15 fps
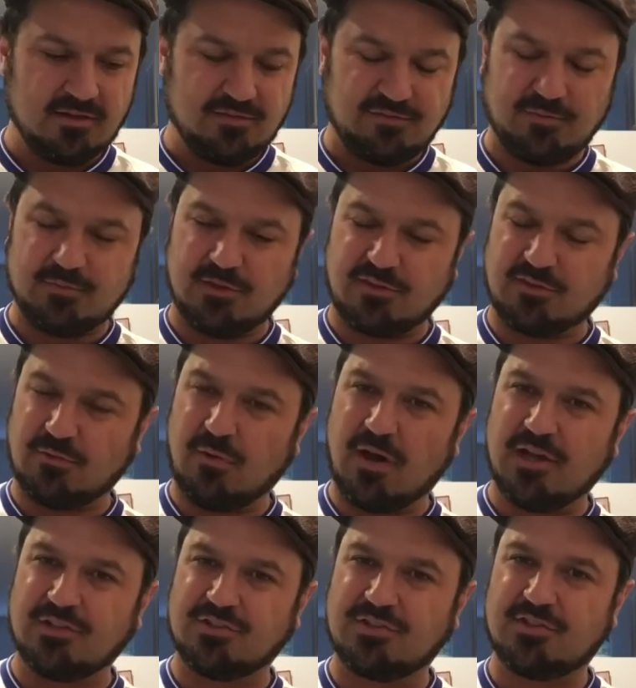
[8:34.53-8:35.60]
From the
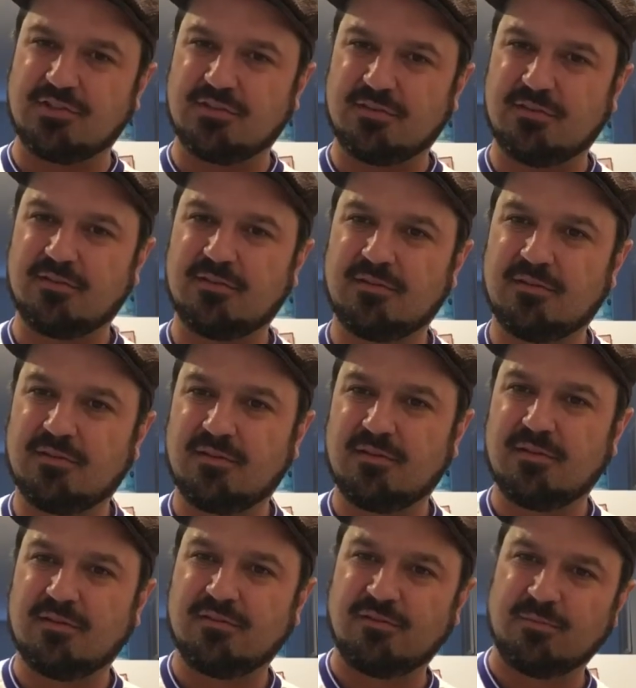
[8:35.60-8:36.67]
Squanch,
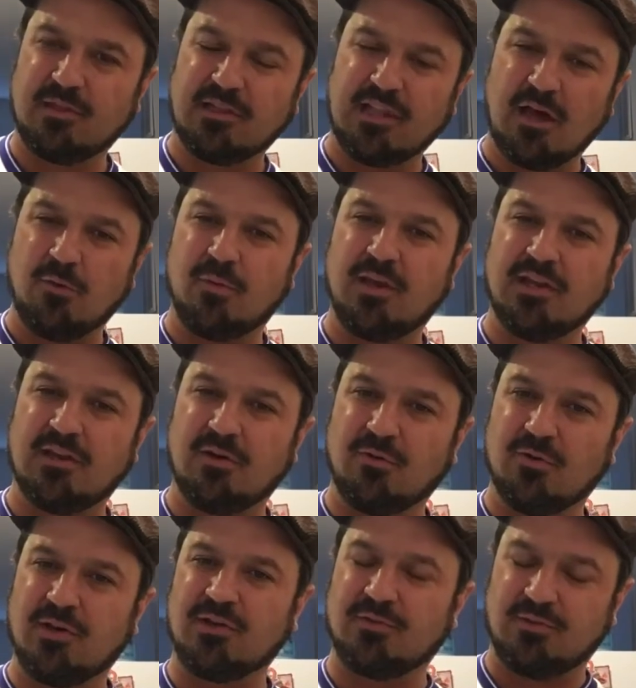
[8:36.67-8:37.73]
from the Lawena
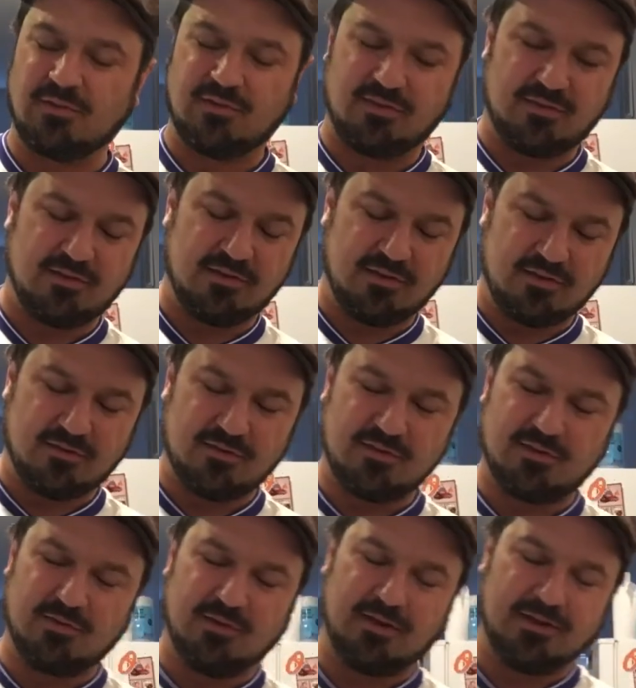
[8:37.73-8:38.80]
oils.
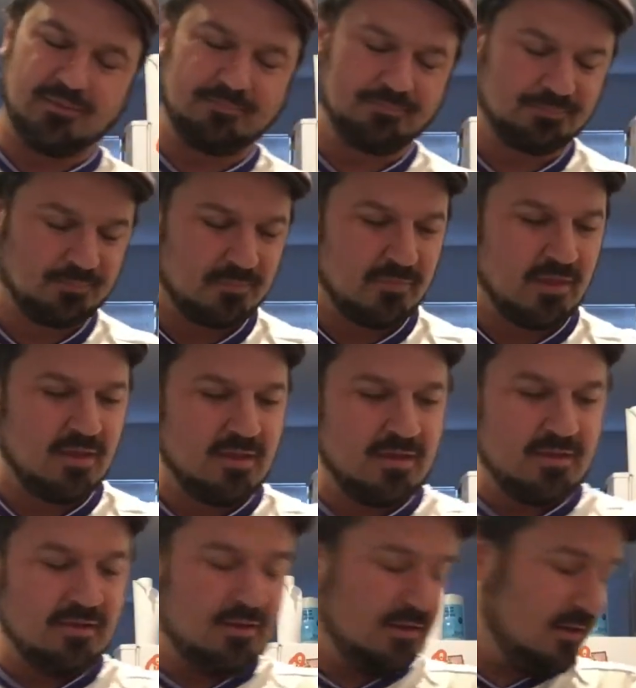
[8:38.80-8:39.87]
So
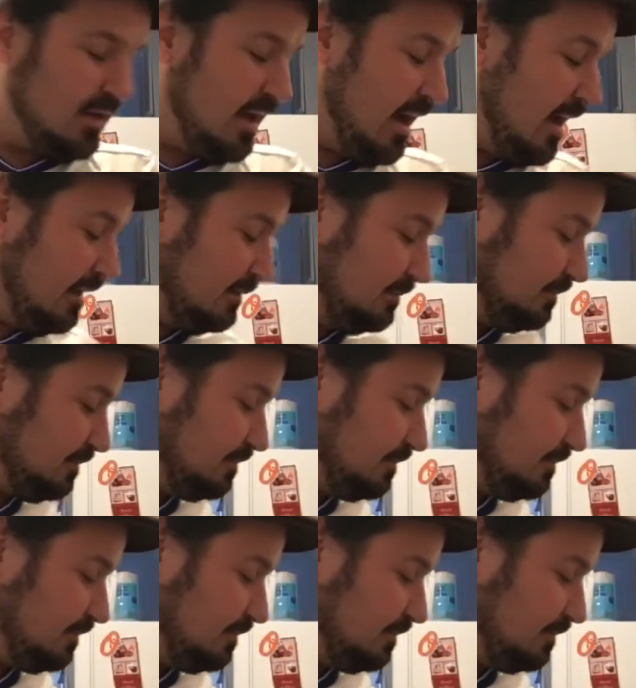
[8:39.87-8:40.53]
yeah.